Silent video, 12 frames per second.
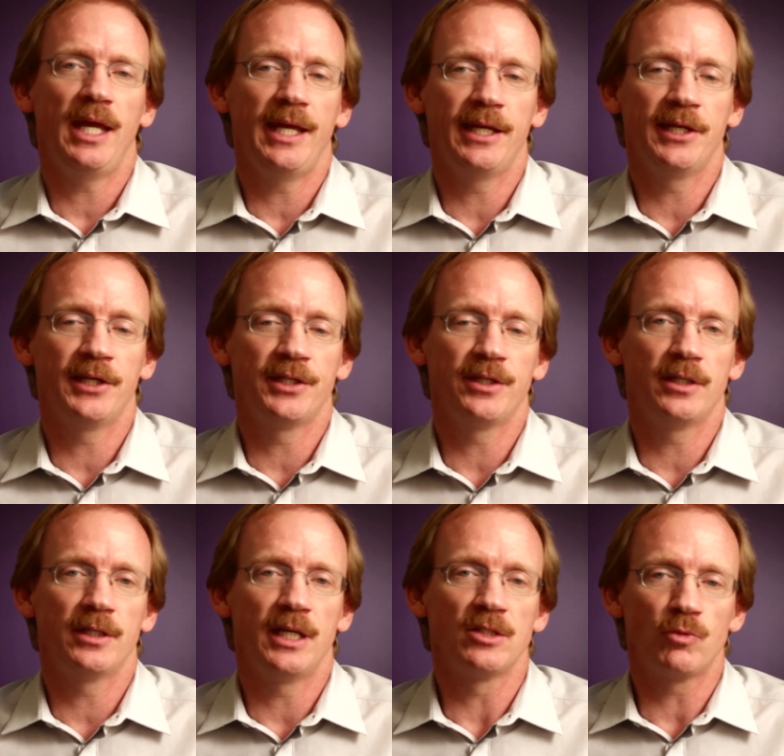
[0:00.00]
And
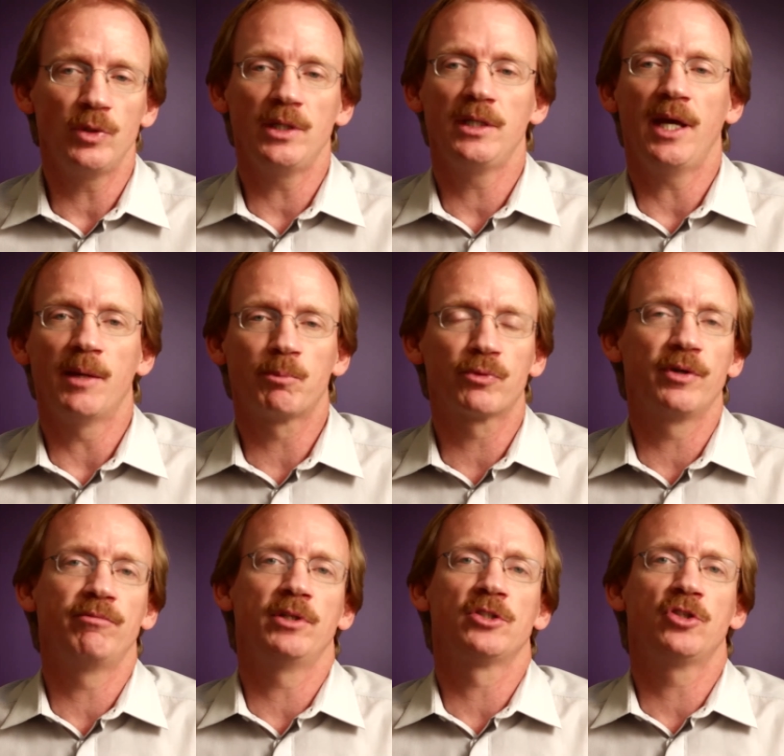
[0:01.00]
uh, it's really a
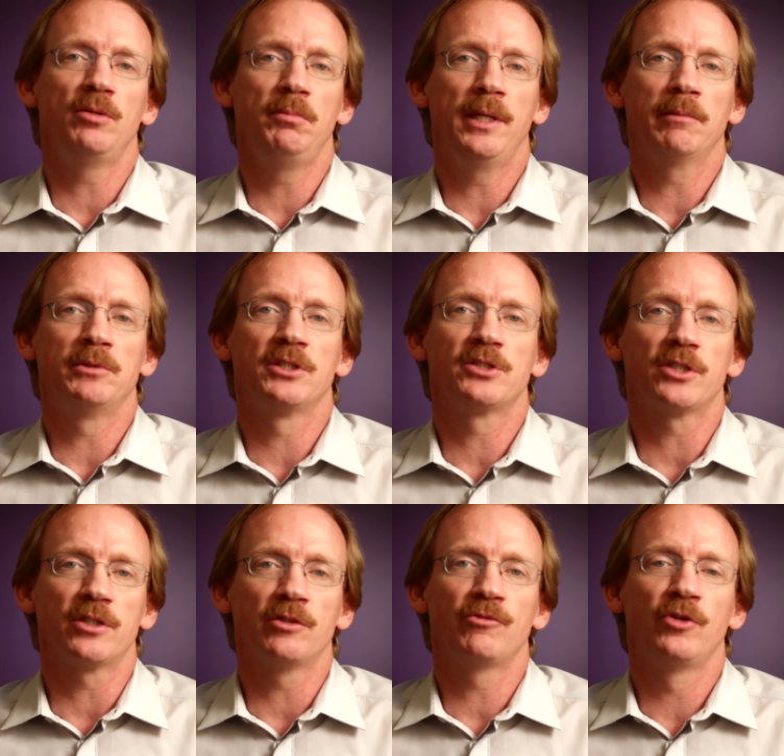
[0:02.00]
privilege to be able to
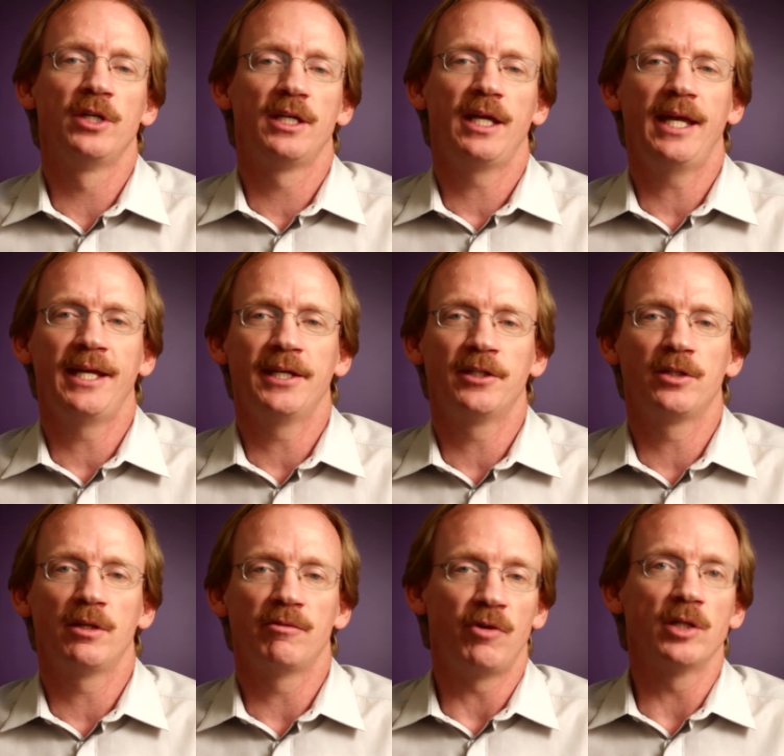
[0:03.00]
serve
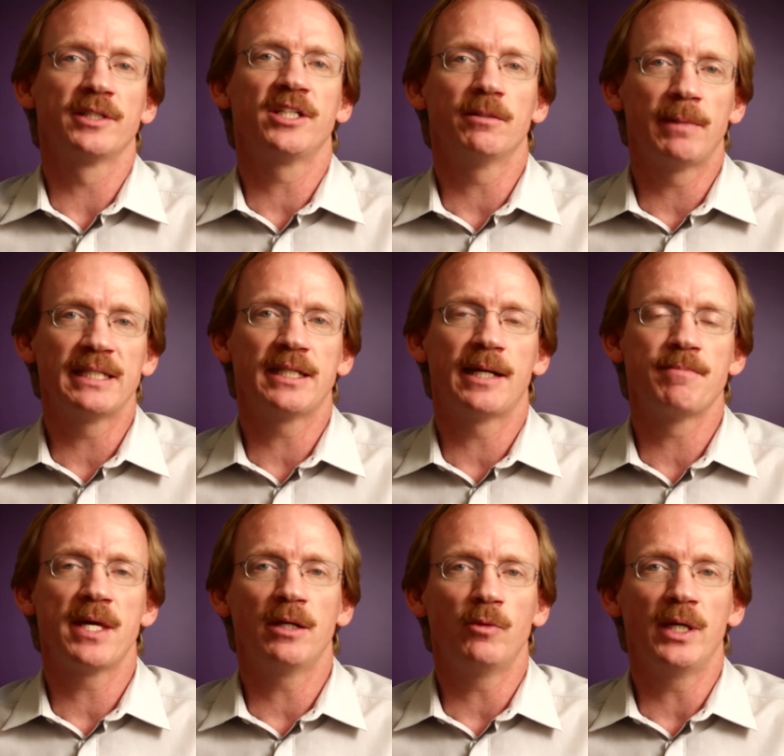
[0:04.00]
and uh, volunteer my time
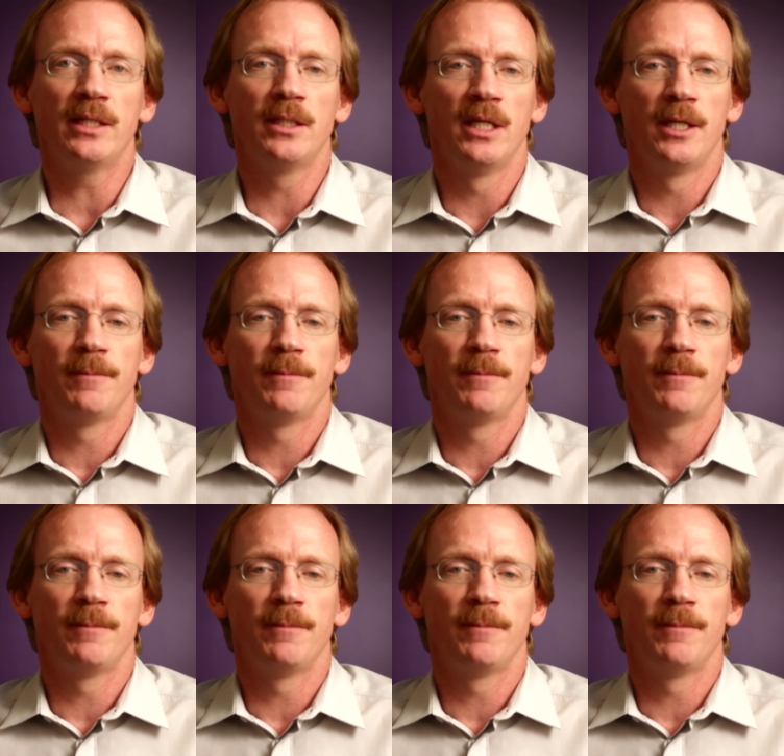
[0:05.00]
that way